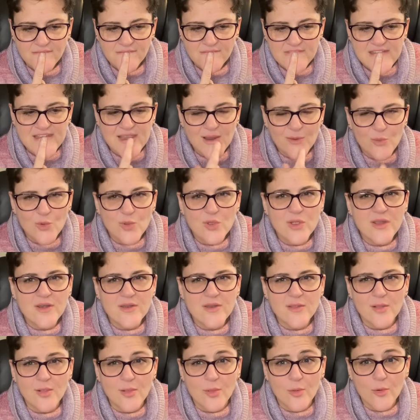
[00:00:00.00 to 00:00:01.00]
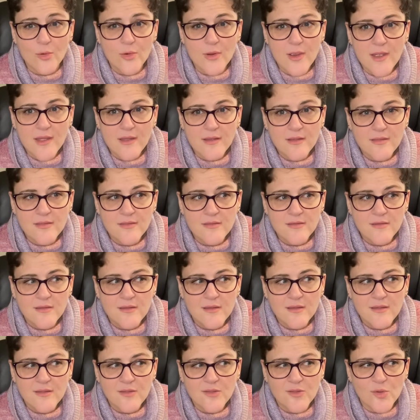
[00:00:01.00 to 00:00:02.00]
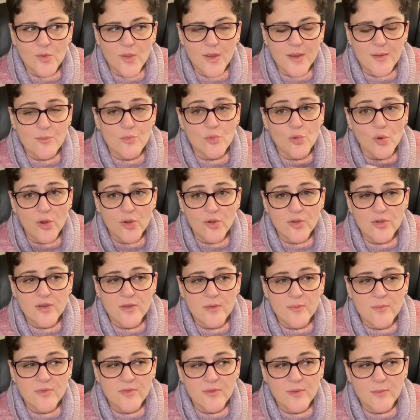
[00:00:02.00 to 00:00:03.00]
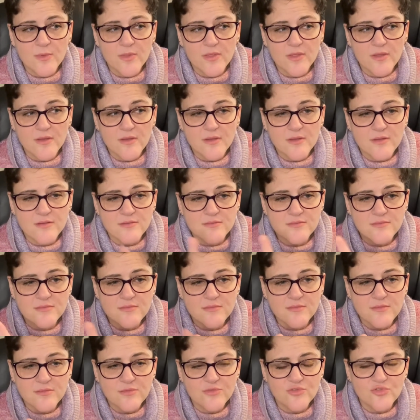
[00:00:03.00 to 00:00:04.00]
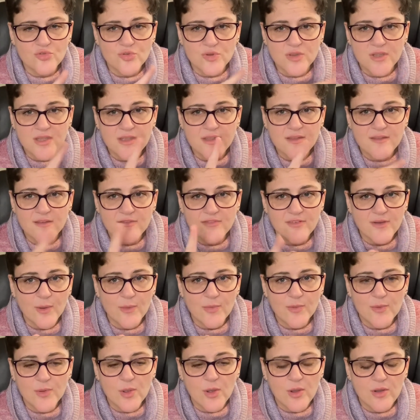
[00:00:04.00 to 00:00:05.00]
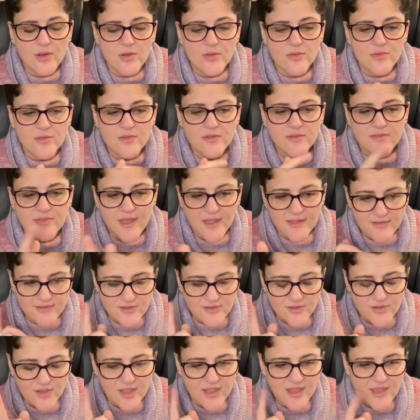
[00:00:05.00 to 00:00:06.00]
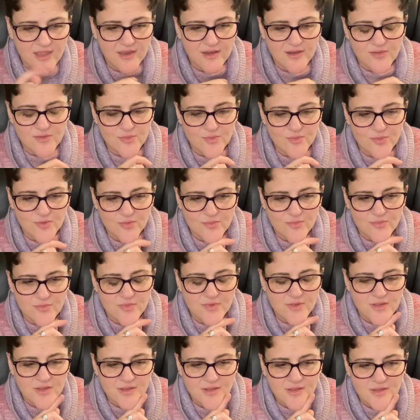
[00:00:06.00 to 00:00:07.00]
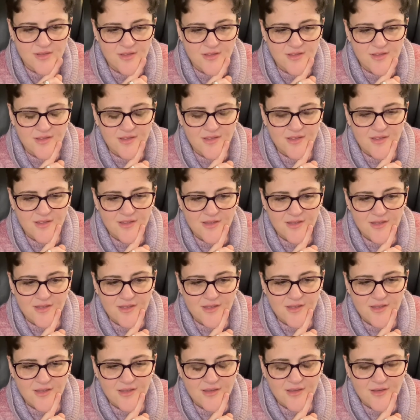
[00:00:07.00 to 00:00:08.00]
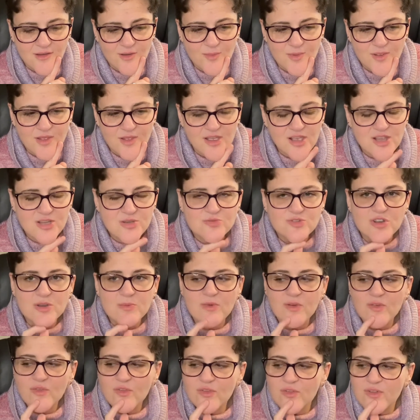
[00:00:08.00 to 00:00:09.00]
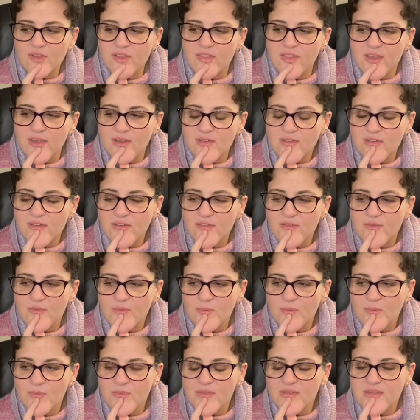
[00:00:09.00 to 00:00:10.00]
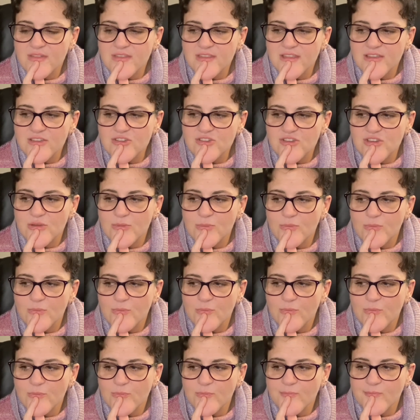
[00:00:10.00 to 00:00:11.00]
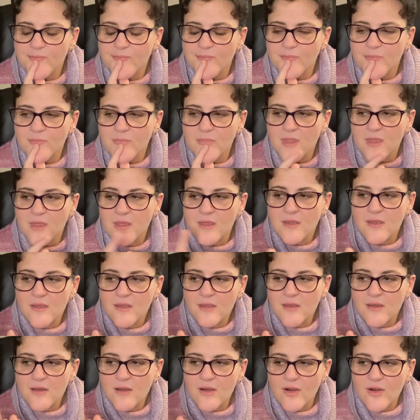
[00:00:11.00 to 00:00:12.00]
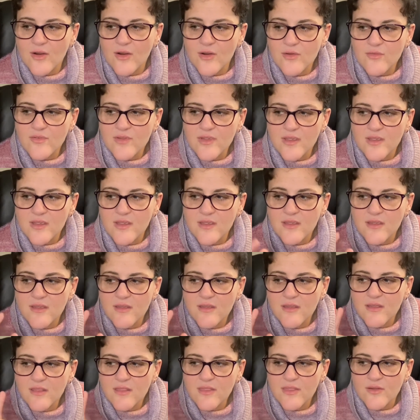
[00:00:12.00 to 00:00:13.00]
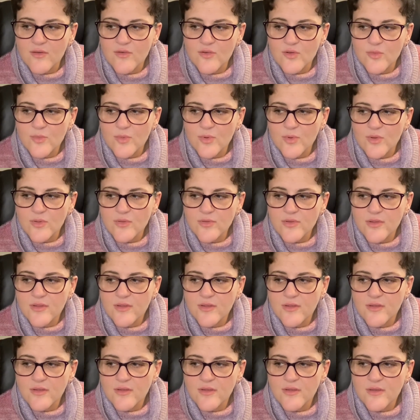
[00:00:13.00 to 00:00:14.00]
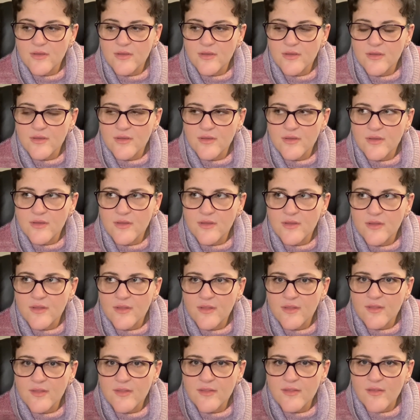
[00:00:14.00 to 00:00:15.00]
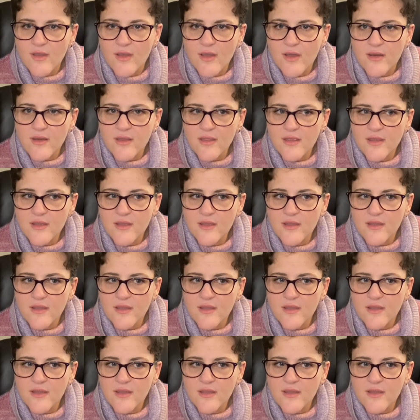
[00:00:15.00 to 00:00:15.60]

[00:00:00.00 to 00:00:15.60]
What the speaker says: He got really into the Lorax. So I embroidered him some of the trees, I forgot what they're called. That's still hanging in his room. Oh my gosh, I'm trying to remember if there's anything else I've stitched him. RV, Thunderbolt, Sonic,